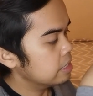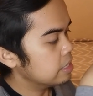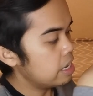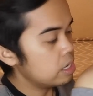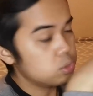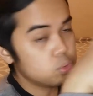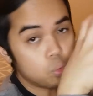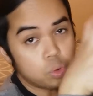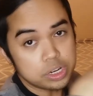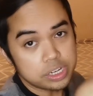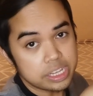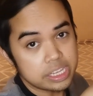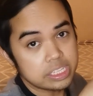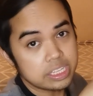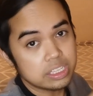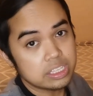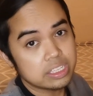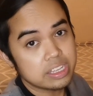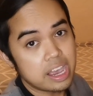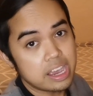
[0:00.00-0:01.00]
get what
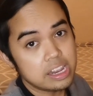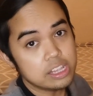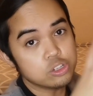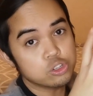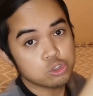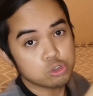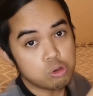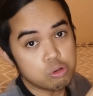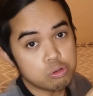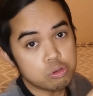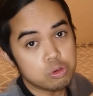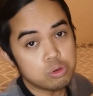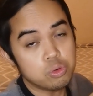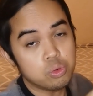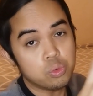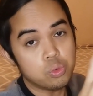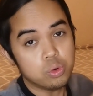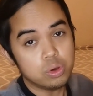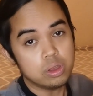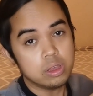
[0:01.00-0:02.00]
is inside and show
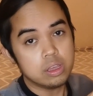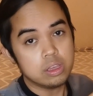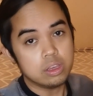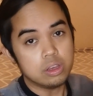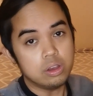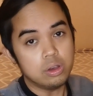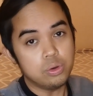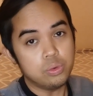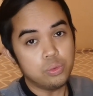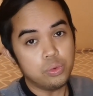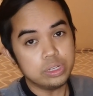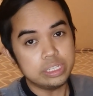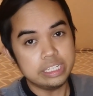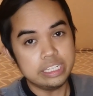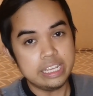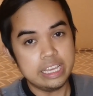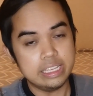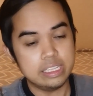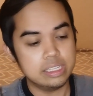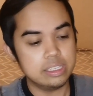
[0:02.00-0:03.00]
you what
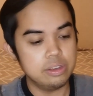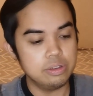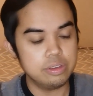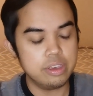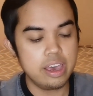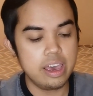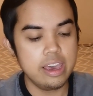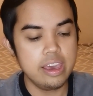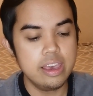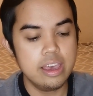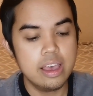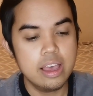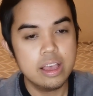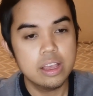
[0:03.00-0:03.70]
it is, okay?